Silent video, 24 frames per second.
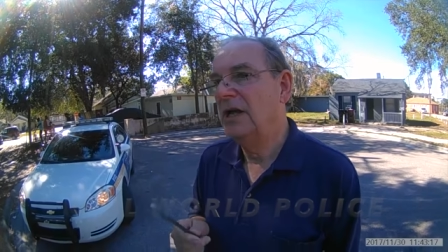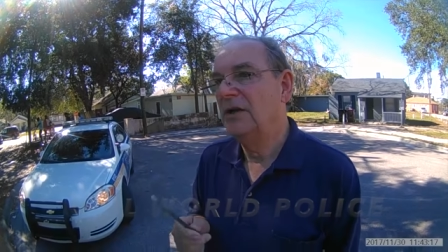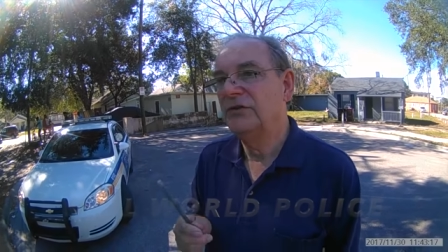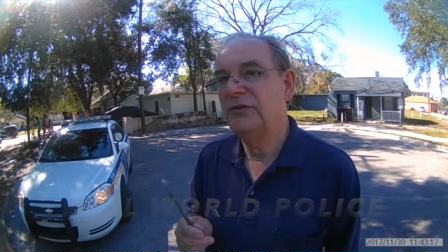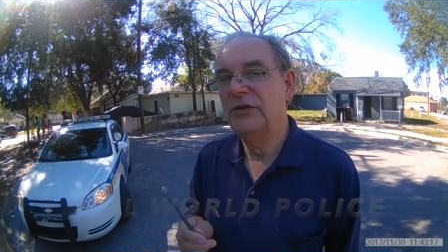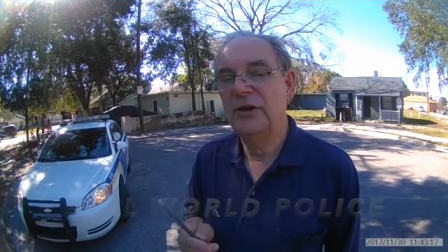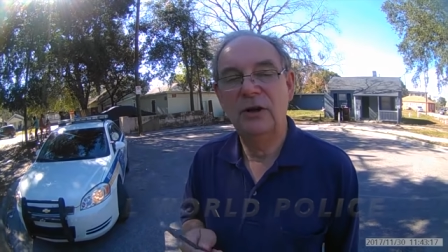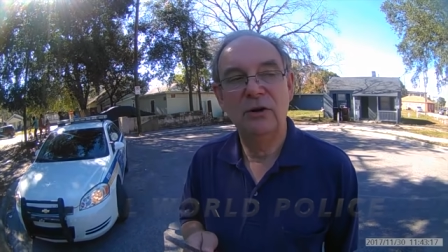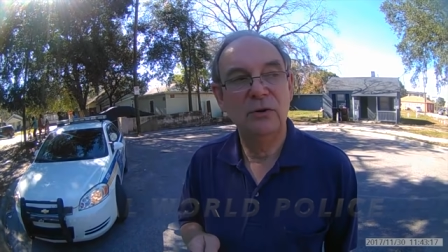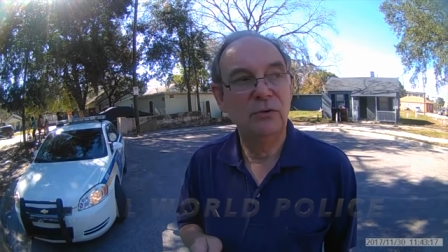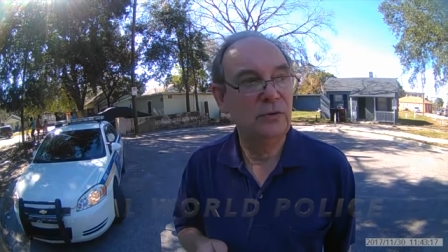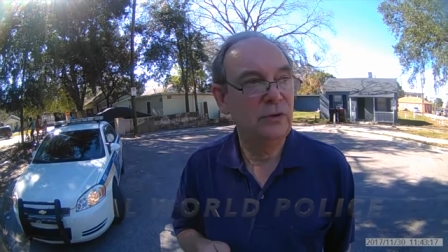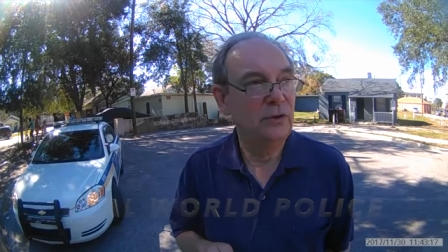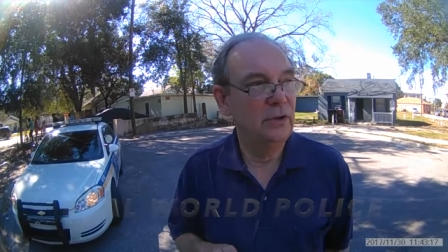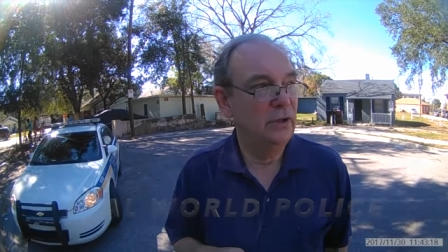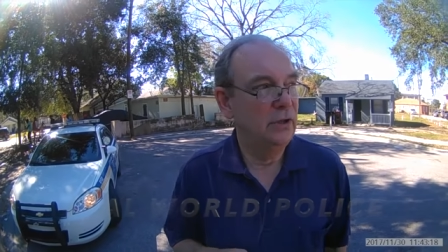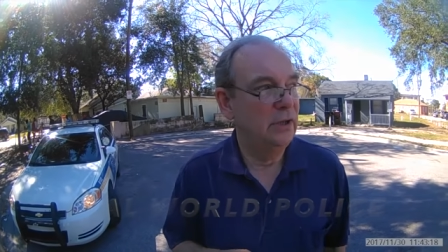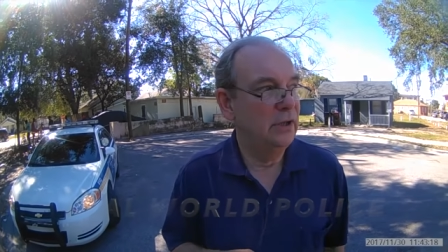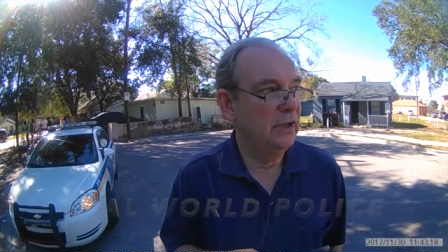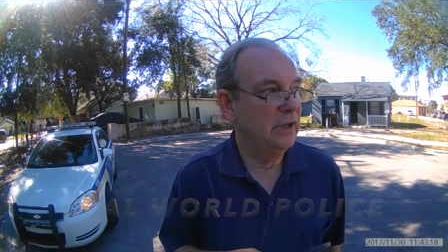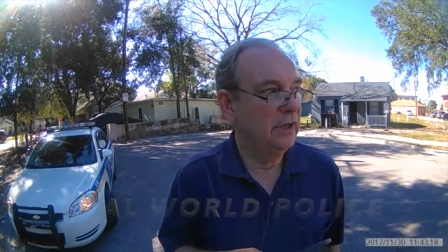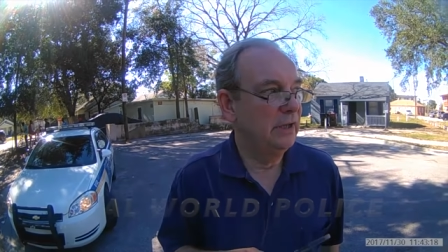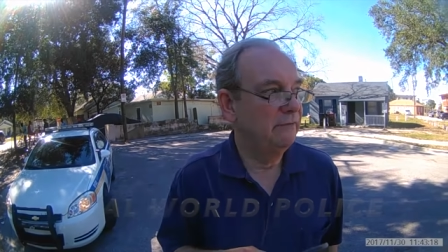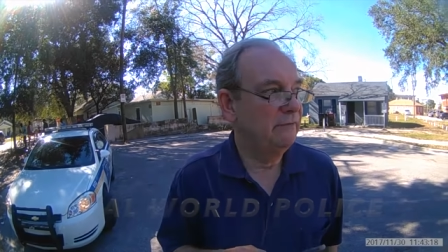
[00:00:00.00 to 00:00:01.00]
So
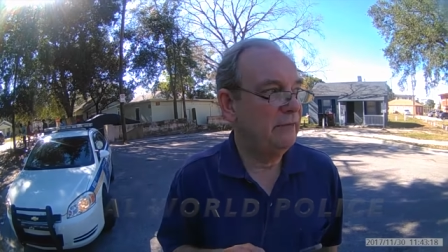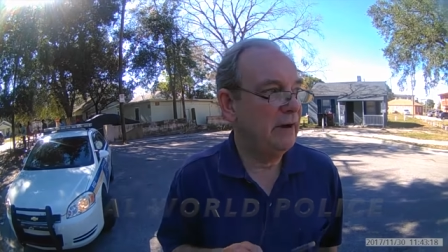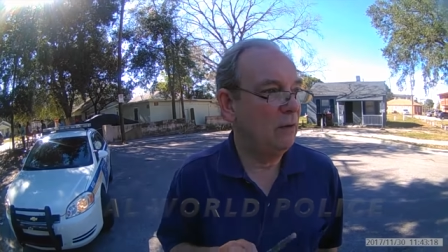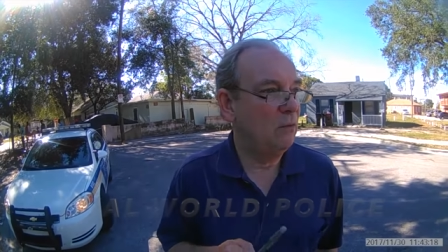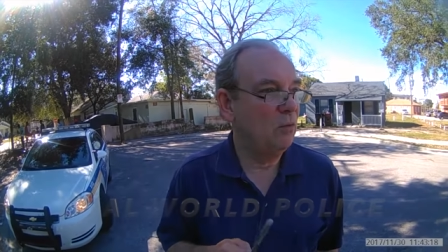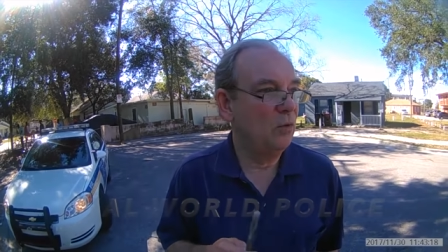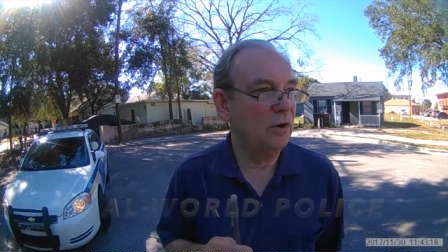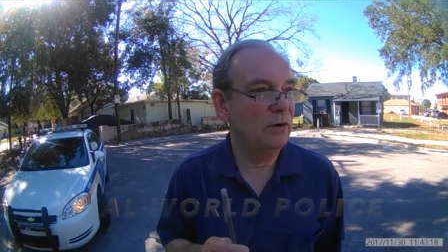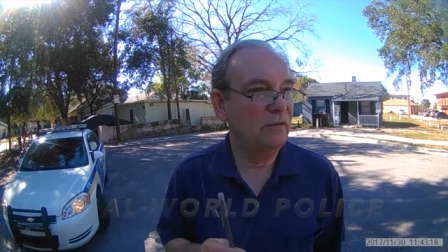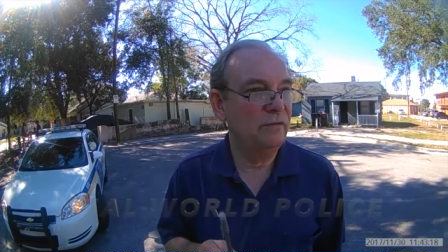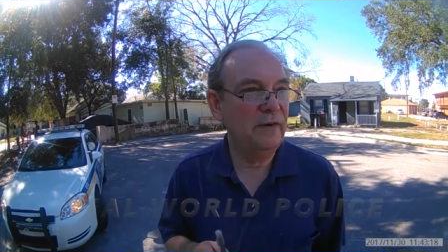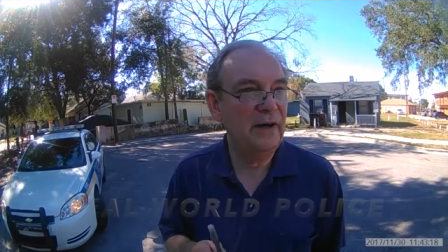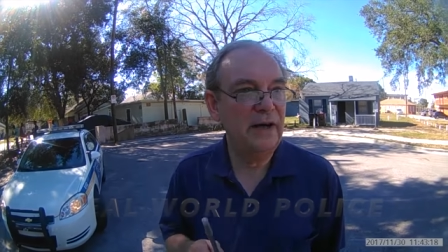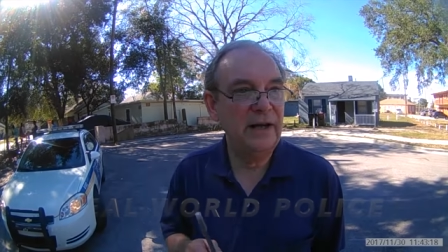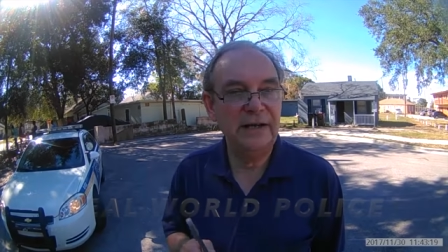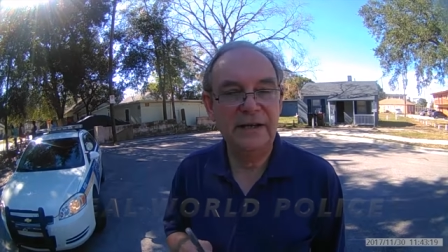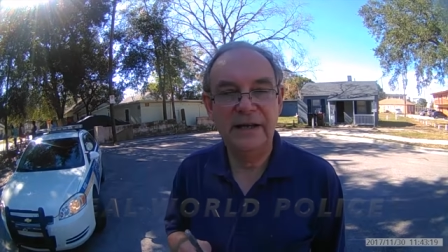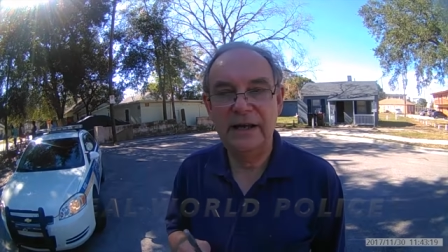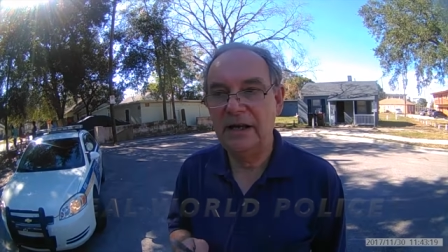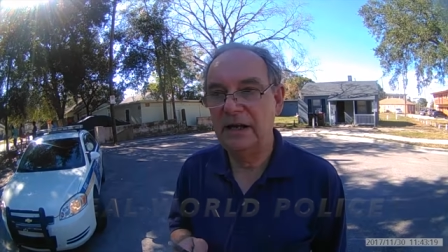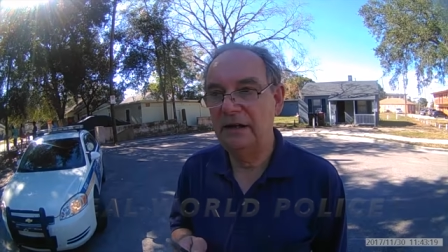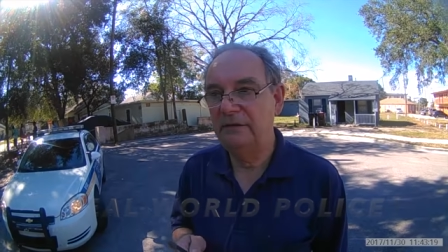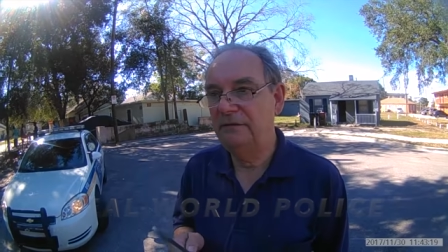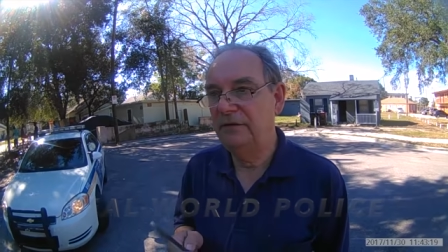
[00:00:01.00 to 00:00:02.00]
if I want to find
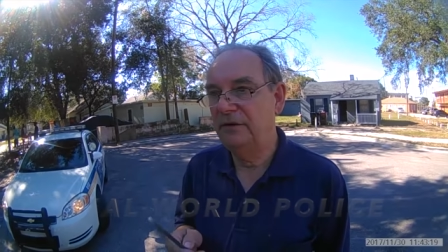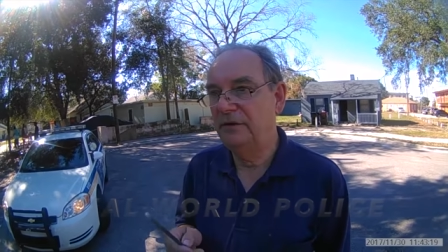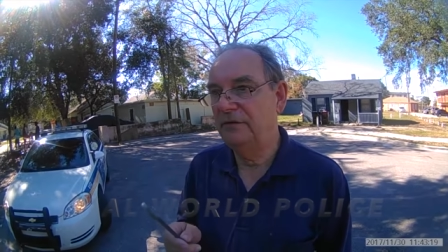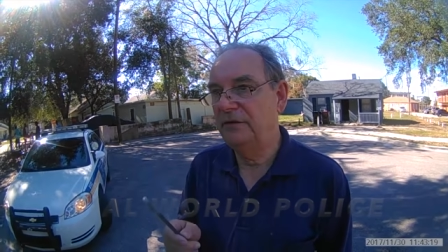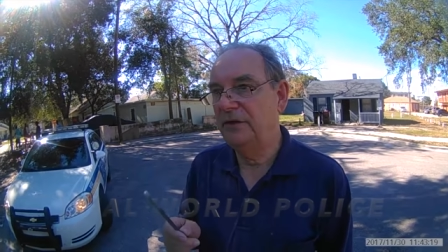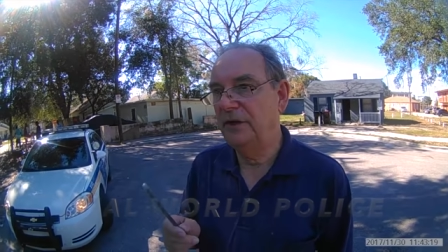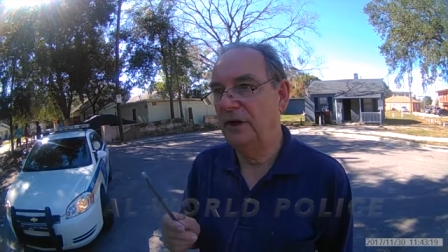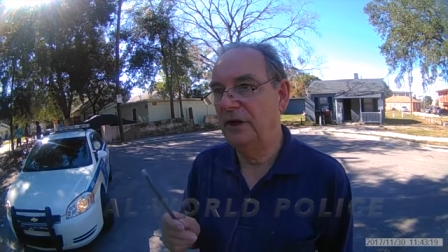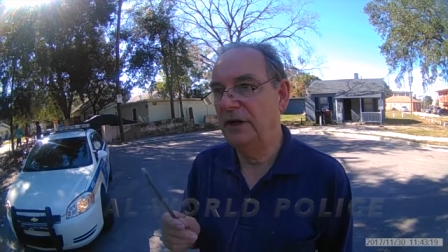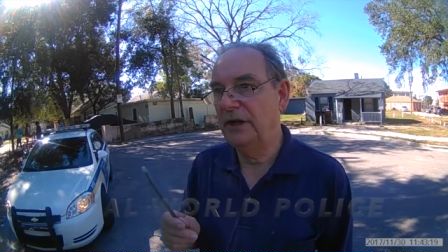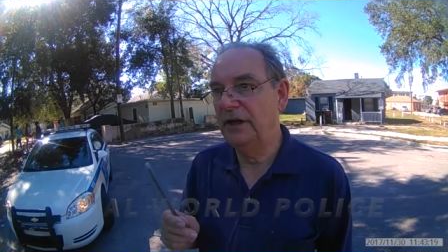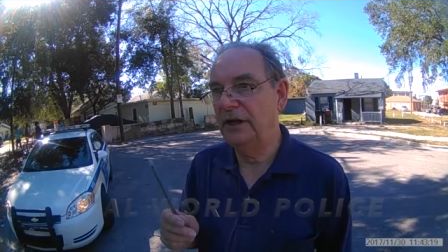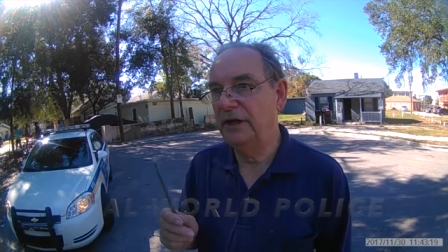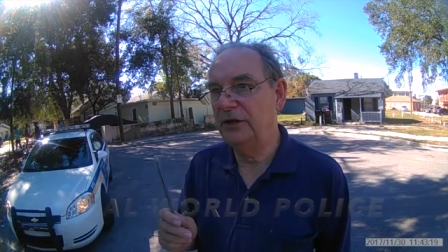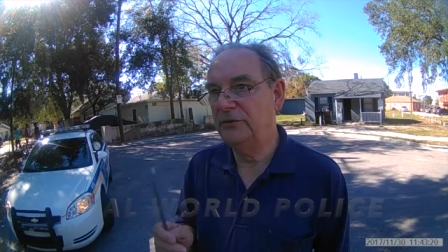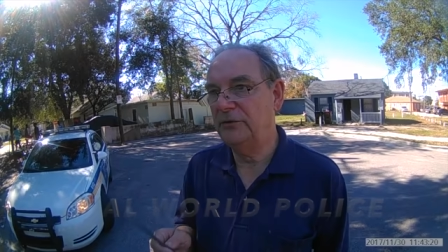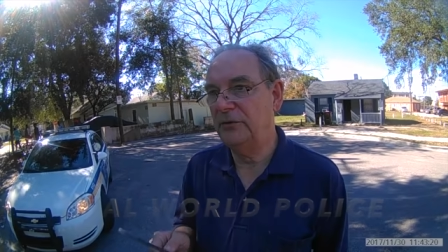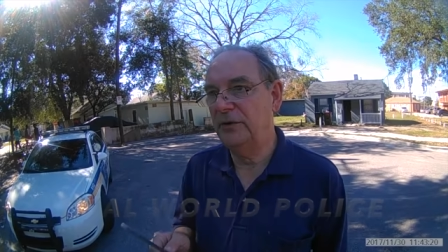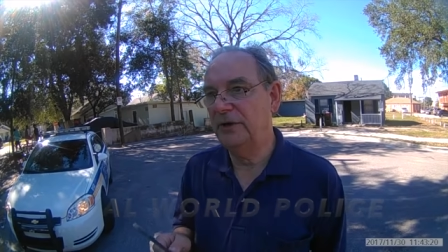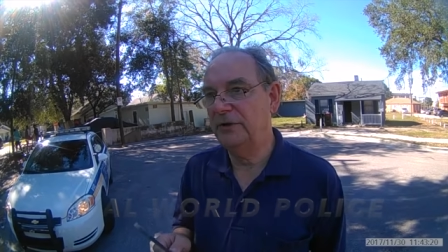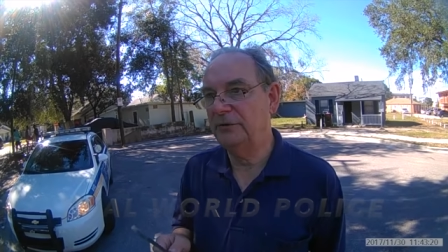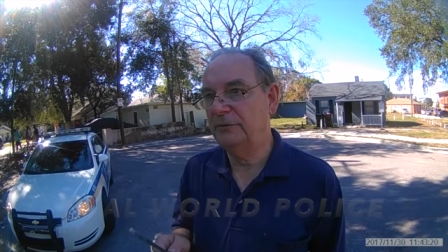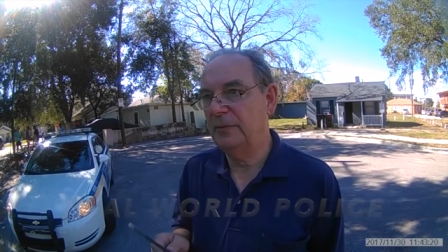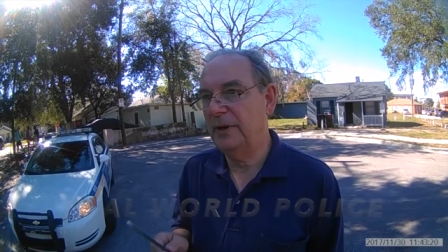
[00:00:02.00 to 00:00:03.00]
out if you've done any
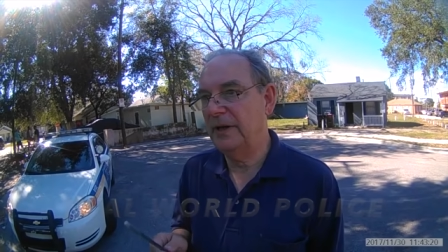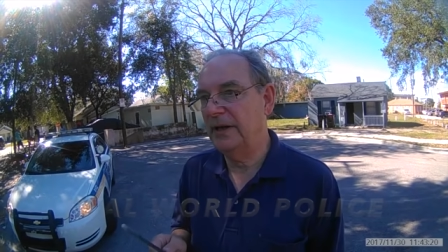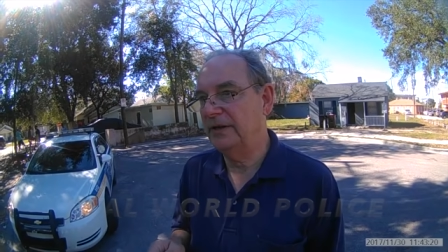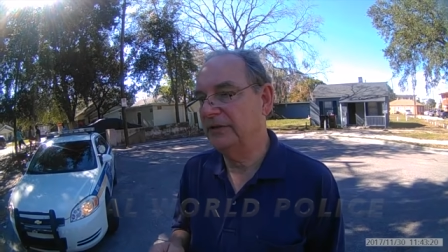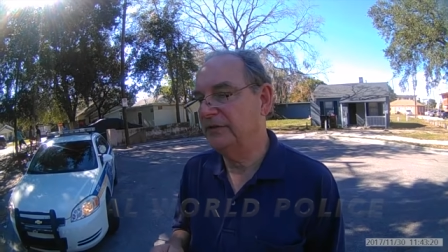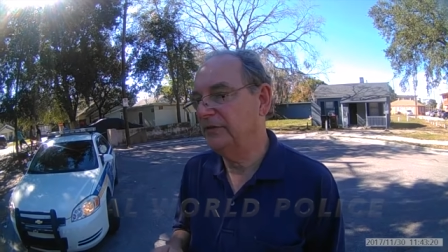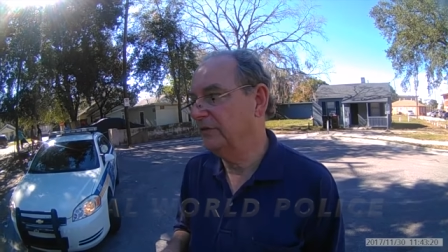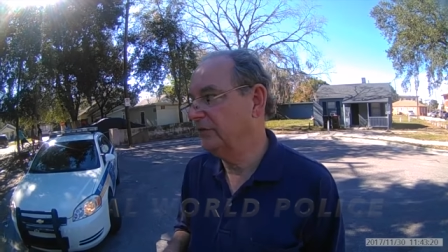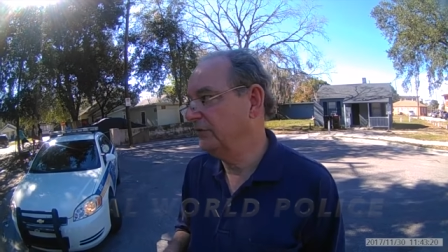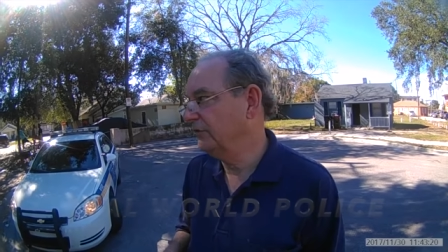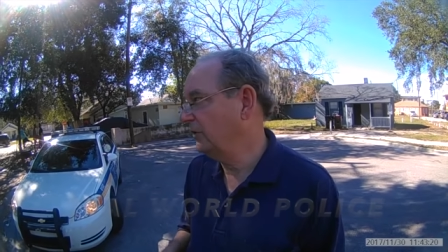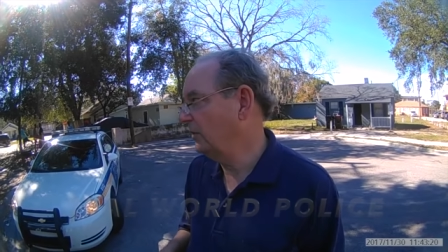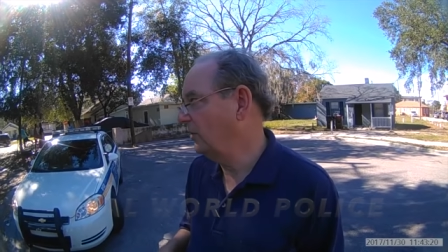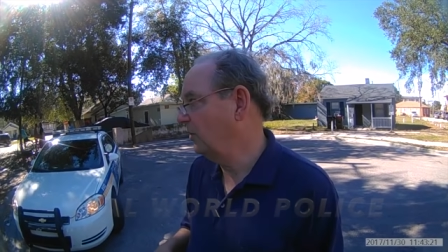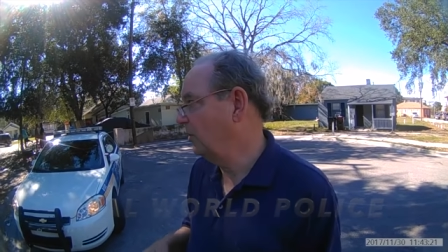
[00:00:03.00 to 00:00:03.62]
trespasses